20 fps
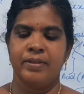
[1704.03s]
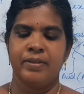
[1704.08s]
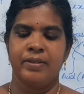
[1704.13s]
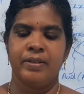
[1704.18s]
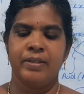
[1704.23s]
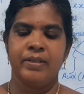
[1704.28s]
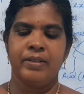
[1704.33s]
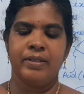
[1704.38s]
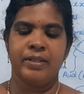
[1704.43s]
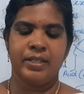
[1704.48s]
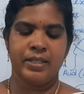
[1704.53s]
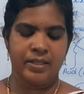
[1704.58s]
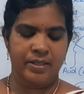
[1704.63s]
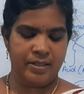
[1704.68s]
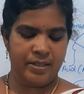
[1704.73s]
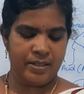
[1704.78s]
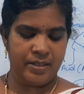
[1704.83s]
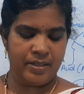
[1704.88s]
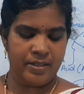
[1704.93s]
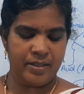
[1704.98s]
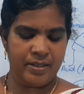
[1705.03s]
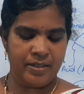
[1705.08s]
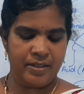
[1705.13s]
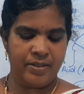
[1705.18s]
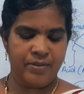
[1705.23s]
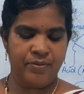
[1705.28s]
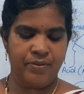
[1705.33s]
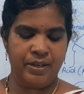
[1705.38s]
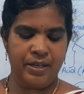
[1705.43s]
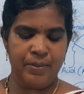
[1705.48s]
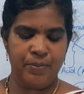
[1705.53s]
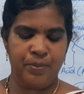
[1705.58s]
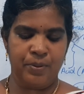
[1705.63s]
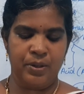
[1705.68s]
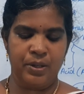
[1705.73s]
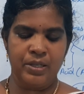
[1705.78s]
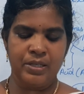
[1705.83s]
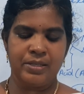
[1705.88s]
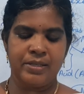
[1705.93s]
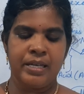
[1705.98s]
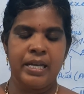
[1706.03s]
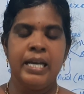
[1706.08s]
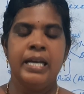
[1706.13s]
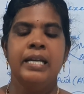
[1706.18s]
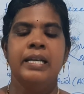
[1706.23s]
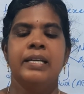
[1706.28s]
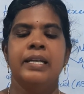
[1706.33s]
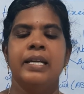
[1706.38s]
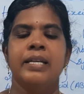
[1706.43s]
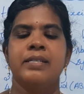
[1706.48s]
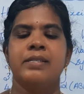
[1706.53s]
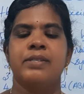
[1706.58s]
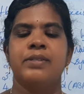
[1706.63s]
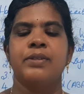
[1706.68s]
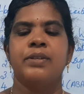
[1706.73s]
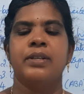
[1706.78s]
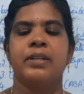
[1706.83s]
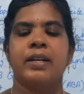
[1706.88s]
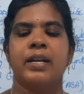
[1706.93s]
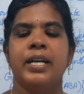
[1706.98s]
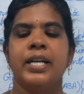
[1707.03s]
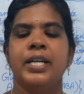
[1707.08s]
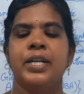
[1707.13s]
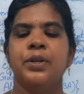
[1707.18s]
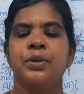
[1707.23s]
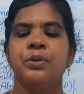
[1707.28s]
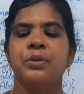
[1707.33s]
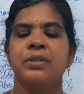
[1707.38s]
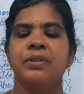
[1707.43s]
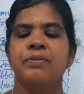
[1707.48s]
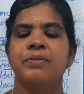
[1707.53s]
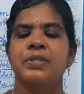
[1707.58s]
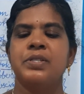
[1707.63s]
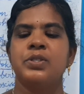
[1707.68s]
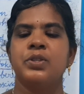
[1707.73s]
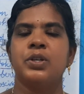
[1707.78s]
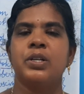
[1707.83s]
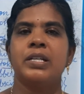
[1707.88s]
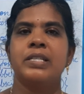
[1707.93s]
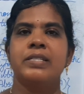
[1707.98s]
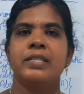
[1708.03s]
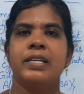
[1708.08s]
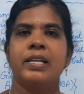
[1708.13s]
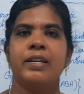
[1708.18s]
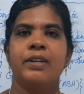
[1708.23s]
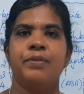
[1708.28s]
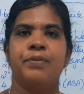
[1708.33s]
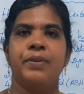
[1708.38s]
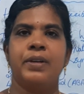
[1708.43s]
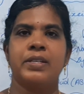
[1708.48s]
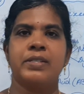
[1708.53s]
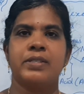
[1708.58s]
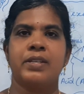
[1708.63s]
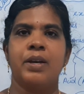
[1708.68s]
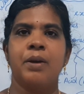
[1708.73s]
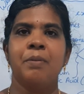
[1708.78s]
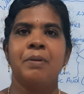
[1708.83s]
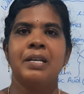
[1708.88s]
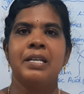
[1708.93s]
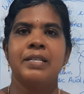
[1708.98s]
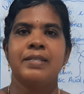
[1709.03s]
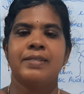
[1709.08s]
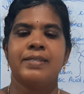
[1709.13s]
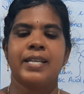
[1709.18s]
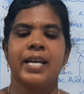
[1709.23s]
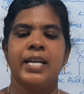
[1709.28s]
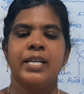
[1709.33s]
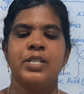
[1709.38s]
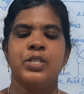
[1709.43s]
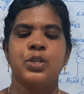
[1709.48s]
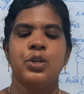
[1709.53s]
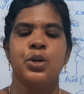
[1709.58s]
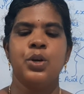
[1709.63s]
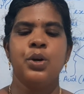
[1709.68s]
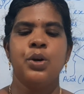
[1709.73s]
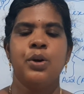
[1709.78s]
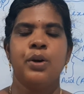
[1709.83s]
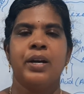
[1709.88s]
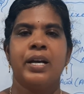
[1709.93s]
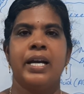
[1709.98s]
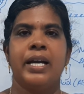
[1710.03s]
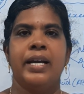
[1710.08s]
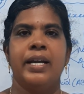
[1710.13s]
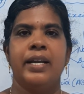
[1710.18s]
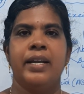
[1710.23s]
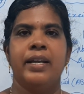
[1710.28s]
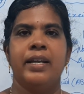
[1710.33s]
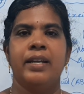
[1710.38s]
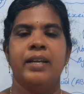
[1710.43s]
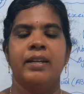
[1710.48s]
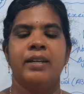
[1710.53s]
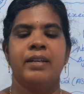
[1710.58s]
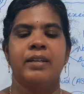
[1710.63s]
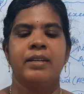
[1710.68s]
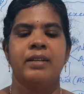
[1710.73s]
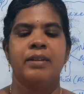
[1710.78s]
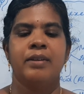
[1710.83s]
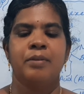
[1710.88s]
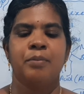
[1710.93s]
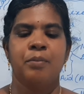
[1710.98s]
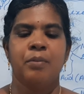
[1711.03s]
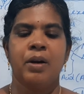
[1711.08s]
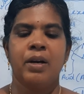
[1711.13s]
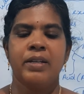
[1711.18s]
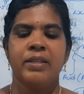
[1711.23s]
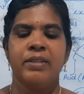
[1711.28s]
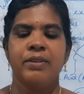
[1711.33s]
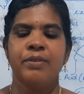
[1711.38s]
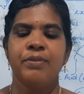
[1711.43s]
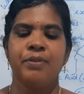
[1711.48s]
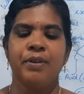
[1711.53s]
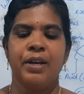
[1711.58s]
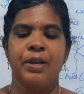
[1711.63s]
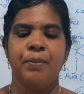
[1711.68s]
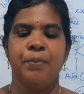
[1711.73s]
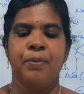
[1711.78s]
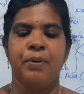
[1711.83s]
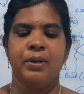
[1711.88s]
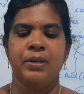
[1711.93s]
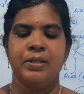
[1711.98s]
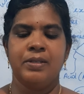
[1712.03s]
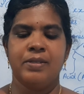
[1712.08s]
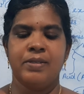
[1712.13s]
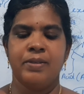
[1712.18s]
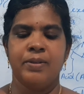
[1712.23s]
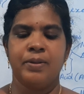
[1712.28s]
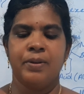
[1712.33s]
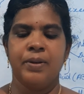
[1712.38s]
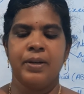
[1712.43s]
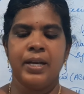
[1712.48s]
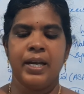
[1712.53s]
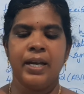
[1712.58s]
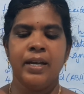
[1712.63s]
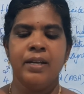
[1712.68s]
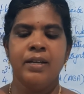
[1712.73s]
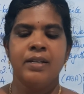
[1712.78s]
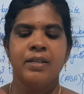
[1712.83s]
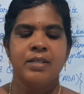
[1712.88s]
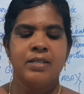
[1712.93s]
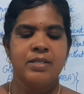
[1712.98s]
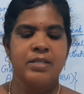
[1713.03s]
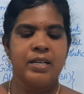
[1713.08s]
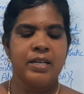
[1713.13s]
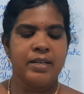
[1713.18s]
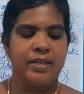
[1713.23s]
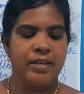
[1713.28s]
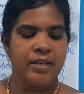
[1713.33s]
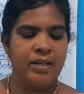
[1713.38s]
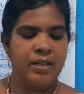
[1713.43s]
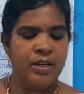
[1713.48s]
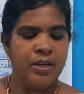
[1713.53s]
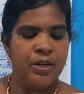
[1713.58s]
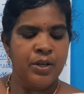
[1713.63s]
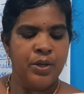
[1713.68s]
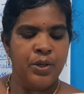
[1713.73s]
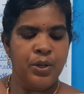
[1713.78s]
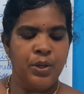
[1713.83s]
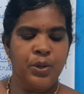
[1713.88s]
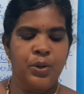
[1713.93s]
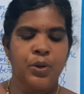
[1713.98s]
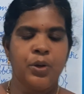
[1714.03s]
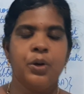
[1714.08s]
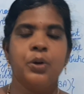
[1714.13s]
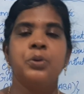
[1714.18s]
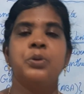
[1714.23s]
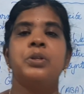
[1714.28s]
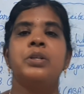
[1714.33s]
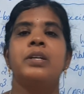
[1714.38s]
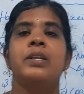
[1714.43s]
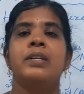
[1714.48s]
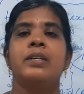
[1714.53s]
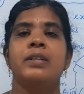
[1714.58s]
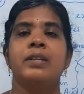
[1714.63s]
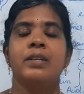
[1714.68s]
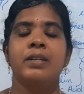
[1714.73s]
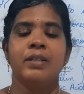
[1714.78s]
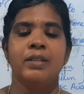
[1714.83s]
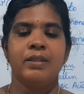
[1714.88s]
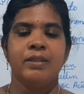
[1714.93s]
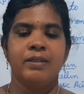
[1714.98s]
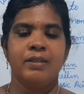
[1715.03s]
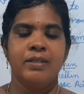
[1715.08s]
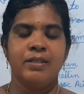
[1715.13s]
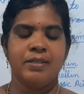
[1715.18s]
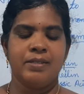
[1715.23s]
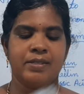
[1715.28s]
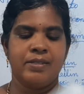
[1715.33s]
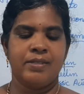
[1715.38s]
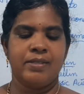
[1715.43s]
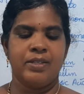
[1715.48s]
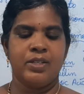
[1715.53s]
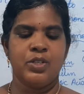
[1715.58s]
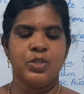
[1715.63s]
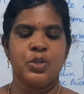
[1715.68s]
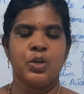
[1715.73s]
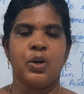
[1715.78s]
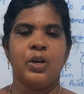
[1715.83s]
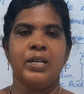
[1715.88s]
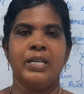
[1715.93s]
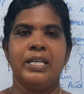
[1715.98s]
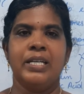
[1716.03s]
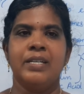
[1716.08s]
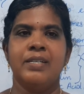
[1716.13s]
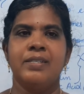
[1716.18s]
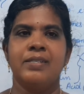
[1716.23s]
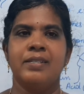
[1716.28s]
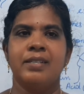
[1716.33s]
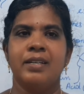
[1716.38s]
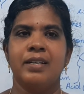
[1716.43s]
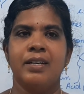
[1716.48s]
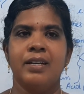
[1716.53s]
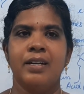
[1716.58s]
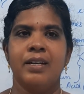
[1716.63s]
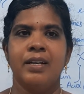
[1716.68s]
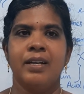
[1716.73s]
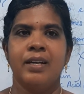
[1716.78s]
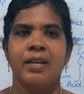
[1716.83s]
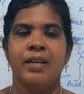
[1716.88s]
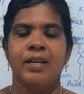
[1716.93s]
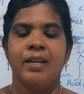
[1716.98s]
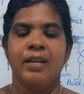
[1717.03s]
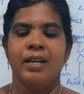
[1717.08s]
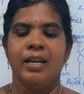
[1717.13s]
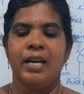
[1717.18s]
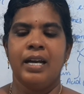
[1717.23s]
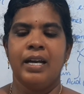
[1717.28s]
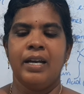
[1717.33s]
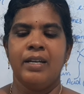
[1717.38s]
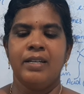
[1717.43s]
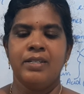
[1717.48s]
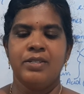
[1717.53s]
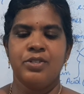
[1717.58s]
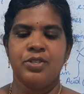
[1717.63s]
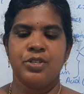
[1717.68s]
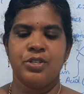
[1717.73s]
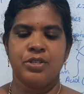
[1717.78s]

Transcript: Learn the 5 points. Next write down the physiological effects of cytokinin. Mark the 5 points. Okay, children, you have to learn this short answer and